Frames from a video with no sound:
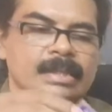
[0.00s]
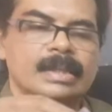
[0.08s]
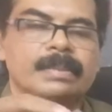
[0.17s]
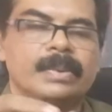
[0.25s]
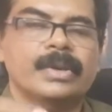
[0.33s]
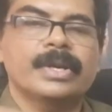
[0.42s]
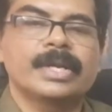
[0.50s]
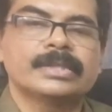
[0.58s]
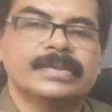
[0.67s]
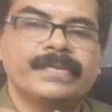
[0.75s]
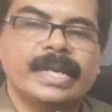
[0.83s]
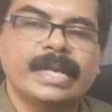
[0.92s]
The point
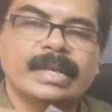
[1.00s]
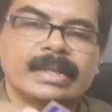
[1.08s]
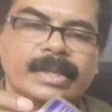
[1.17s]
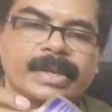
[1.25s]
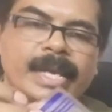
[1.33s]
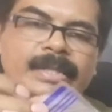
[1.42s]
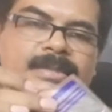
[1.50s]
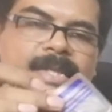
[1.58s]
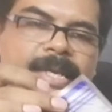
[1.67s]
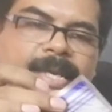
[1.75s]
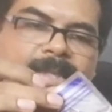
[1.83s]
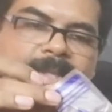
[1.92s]
is you can
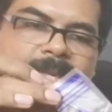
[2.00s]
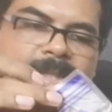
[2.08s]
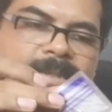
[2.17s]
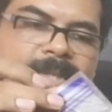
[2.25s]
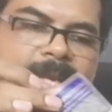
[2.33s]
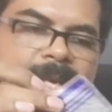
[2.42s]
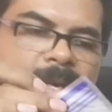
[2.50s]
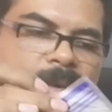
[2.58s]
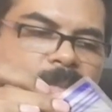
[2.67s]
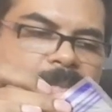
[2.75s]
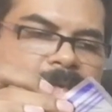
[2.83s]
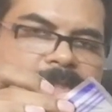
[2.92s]
see here there are 3
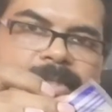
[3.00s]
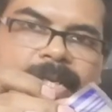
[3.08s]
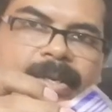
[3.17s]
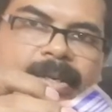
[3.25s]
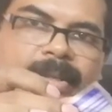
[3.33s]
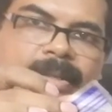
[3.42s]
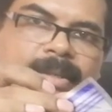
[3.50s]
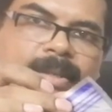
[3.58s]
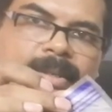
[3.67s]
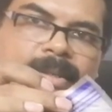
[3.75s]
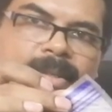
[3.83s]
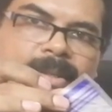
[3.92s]
arrow marks here
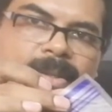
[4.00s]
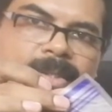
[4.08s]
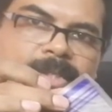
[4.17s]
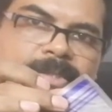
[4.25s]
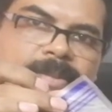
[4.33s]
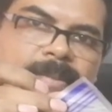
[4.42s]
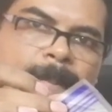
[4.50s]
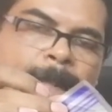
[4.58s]
on this.